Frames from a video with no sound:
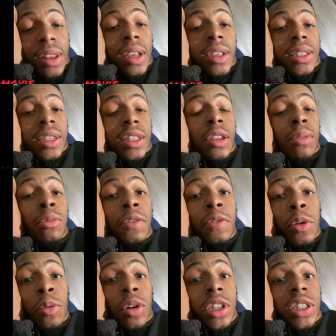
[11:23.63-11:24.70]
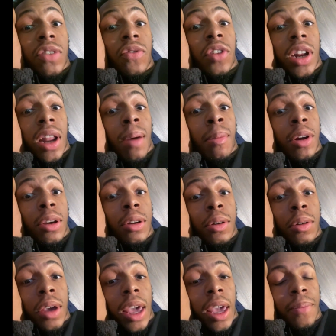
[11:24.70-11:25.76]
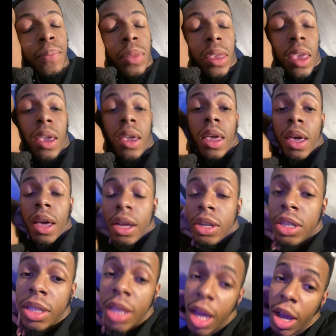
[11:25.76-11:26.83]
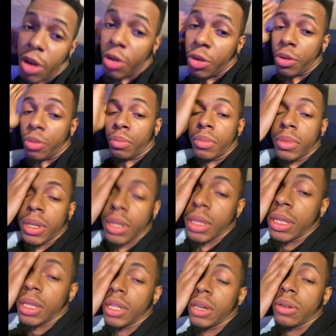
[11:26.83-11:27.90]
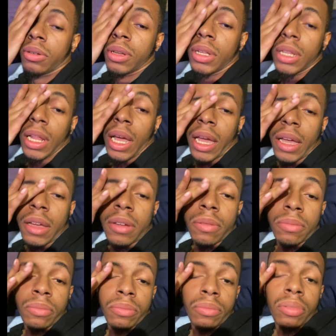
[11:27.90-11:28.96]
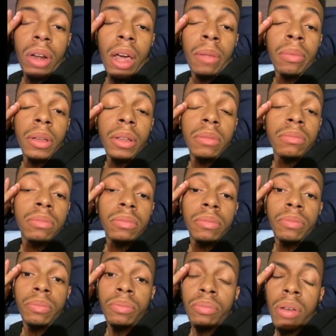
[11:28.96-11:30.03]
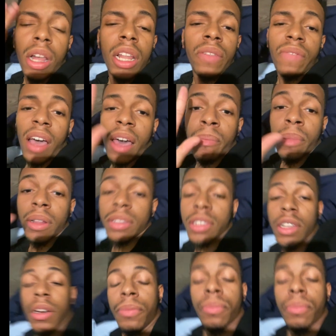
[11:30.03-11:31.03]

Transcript: This and the movie was phenomenal. Okay, just got home, literally like probably probably five minutes.